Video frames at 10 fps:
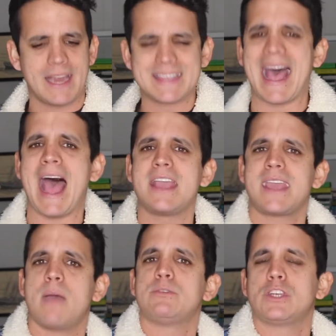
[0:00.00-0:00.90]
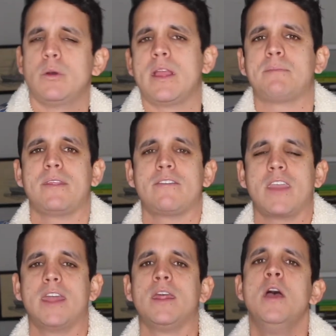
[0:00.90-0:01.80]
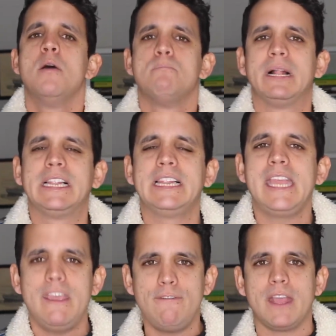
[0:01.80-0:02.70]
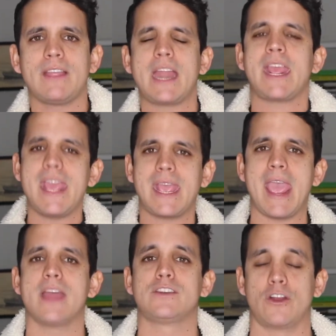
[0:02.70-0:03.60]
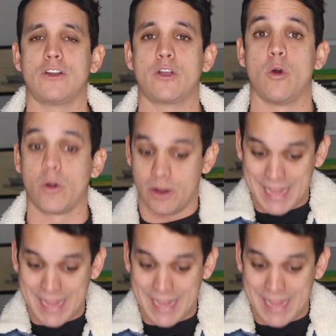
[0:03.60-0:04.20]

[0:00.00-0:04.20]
is I kept showing up to this kid, believing that he can turn a corner.